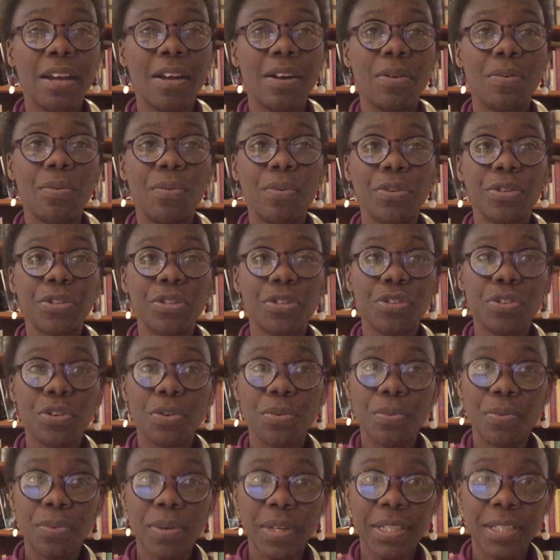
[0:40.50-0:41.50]
was not
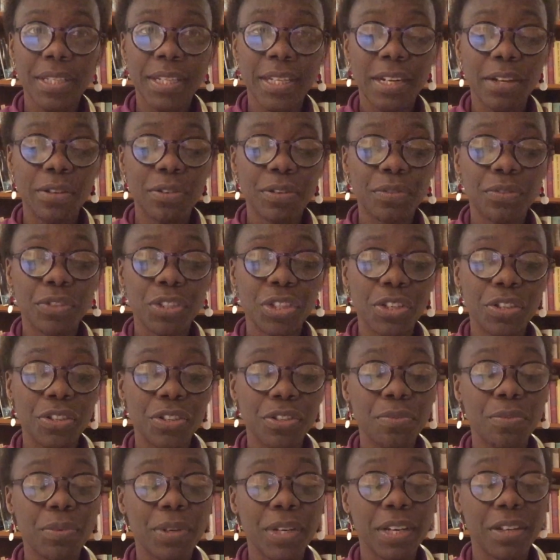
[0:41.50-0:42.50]
one that I would have
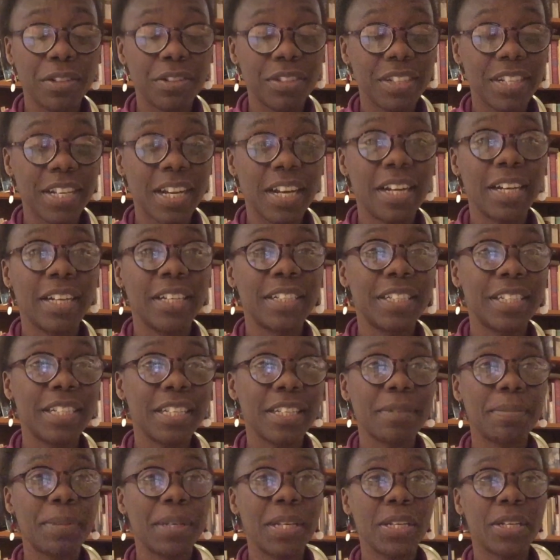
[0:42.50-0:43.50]
chosen when I was younger,
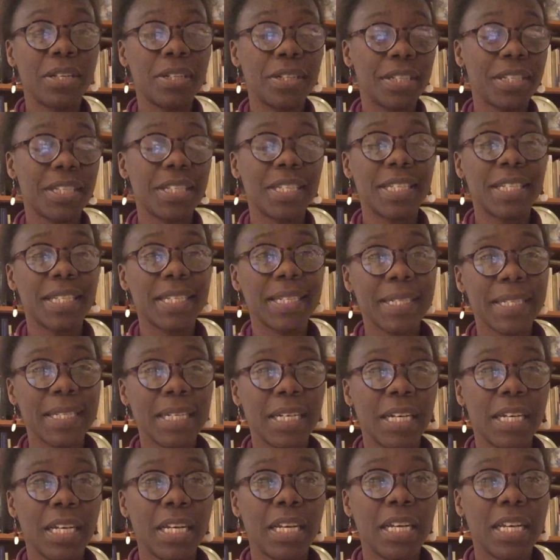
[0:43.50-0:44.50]
just because
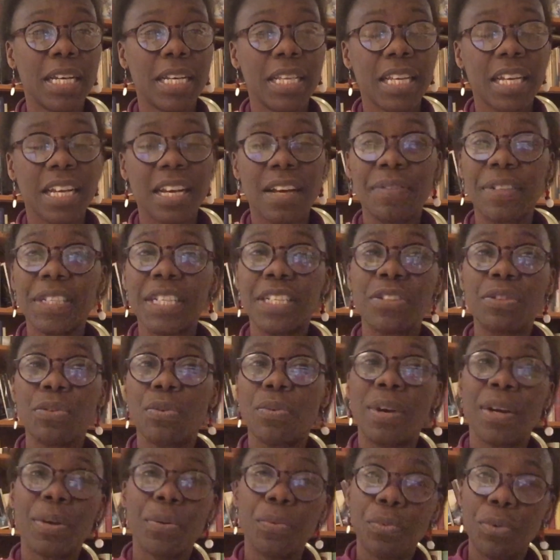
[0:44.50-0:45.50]
the cover doesn't
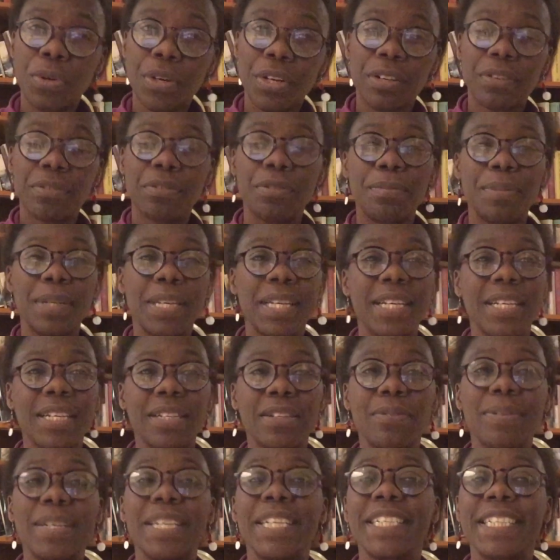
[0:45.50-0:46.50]
quite work for me.
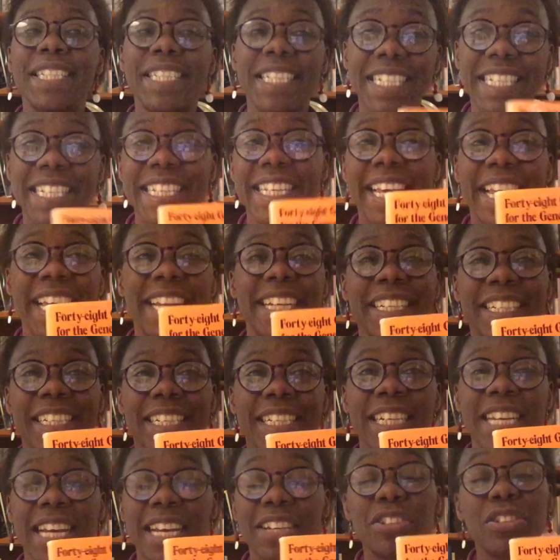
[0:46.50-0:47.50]
Well, it didn't then.
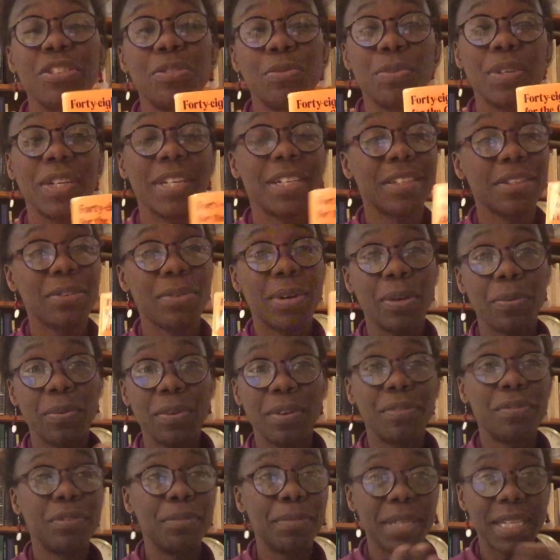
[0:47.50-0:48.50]
It actually works quite
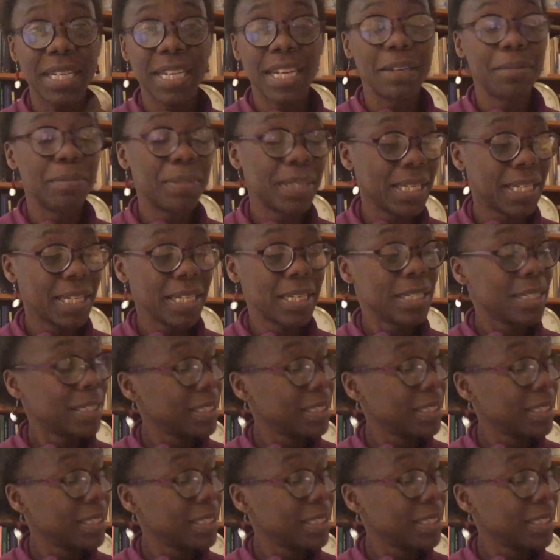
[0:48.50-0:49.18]
well for me now, being